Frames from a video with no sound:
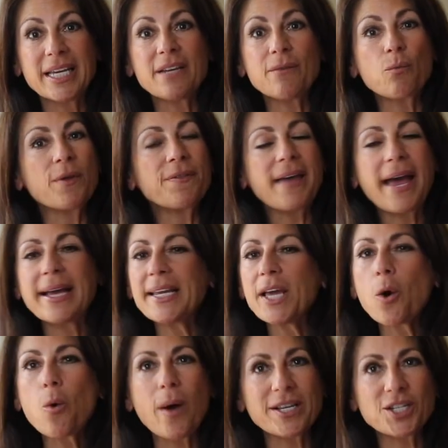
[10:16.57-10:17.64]
with any
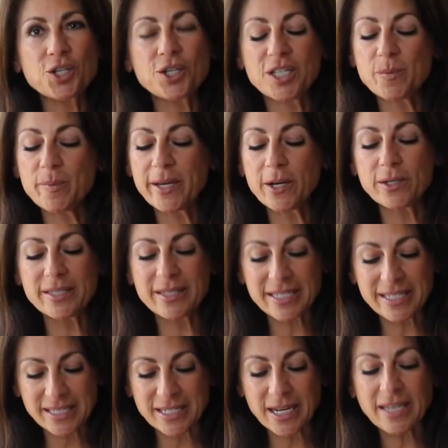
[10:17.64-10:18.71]
questions, because
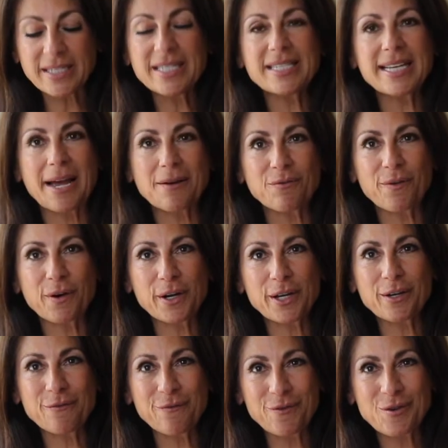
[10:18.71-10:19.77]
this does sound very
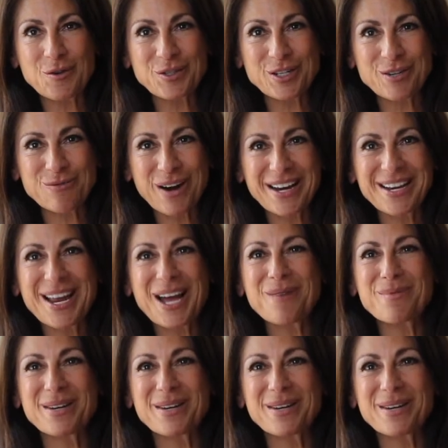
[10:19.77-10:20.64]
confusing right now,